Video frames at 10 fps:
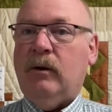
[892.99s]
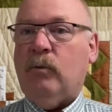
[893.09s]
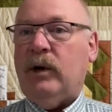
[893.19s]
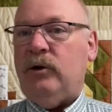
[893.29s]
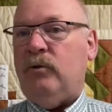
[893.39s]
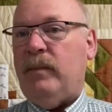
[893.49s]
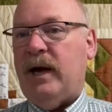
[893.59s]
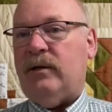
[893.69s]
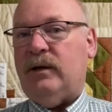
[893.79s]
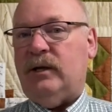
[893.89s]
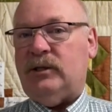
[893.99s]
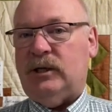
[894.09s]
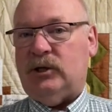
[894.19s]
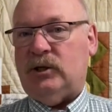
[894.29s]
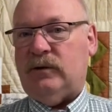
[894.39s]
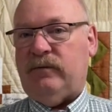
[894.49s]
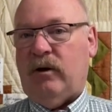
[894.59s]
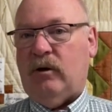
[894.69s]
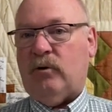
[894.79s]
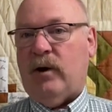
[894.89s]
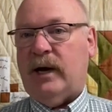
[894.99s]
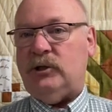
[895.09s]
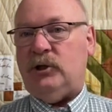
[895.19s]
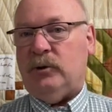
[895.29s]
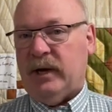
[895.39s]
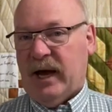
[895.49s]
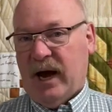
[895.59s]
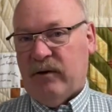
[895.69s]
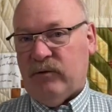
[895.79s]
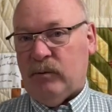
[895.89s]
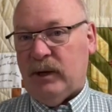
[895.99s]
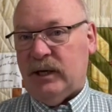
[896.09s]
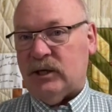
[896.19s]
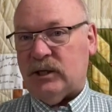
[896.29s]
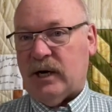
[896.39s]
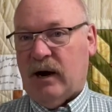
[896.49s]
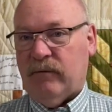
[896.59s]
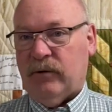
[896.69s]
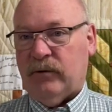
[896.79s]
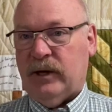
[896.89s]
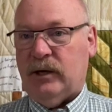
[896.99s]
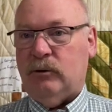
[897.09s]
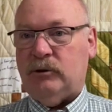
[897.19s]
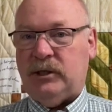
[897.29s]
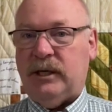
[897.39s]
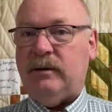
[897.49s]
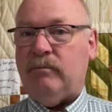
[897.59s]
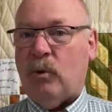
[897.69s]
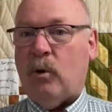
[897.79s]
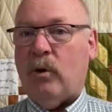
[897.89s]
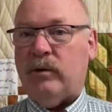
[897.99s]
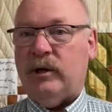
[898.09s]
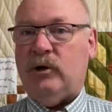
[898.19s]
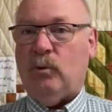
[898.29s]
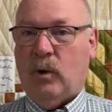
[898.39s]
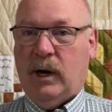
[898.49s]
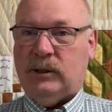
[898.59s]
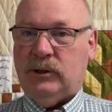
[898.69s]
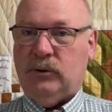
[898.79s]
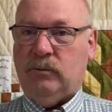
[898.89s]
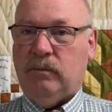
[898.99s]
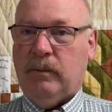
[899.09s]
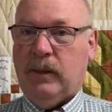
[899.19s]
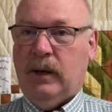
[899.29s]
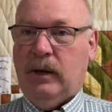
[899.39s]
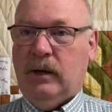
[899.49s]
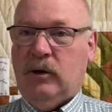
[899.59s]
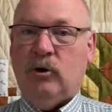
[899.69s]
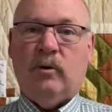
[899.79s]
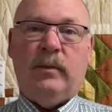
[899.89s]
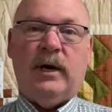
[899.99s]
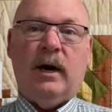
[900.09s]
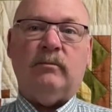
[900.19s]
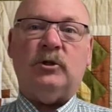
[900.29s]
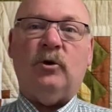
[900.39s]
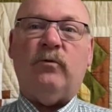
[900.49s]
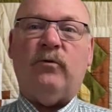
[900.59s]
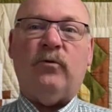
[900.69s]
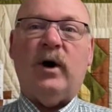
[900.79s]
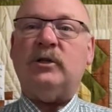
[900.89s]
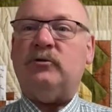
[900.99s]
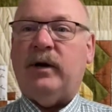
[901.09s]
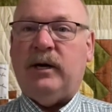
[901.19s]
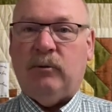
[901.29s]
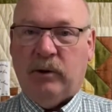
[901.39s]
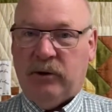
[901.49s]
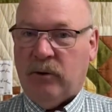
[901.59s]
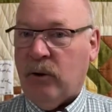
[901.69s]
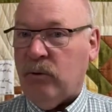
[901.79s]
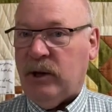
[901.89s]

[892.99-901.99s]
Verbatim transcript: When you make the decision to follow Christ, you inevitably discover that you sin more than you want to. You can become so frustrated with your own